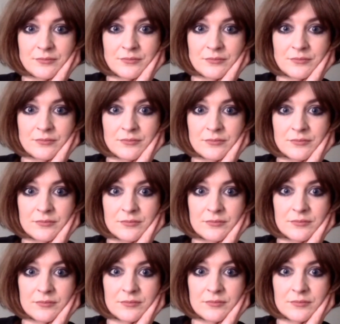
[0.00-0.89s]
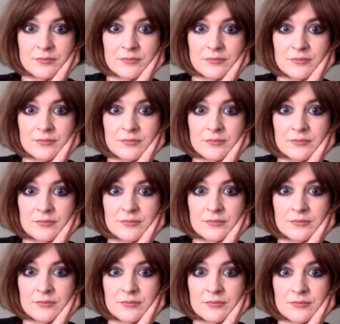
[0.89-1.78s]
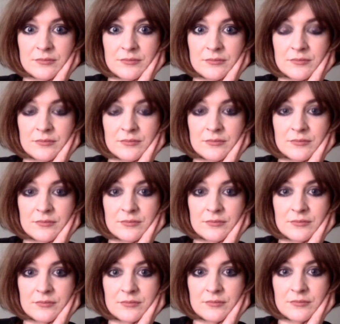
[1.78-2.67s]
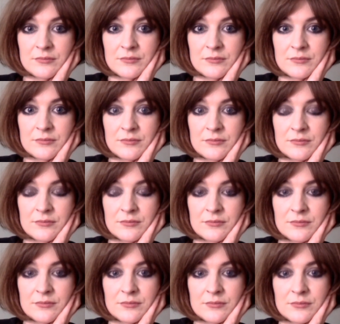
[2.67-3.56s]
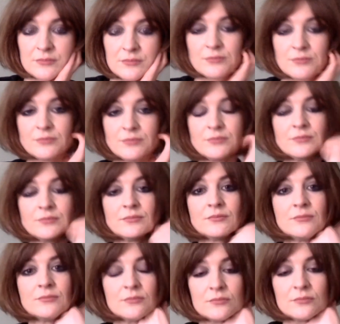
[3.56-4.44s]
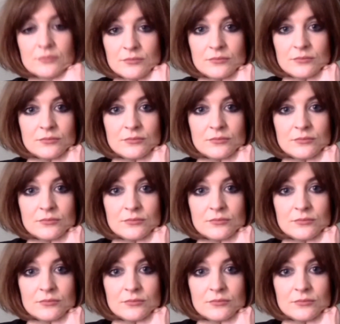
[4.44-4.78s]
This person isn't speaking.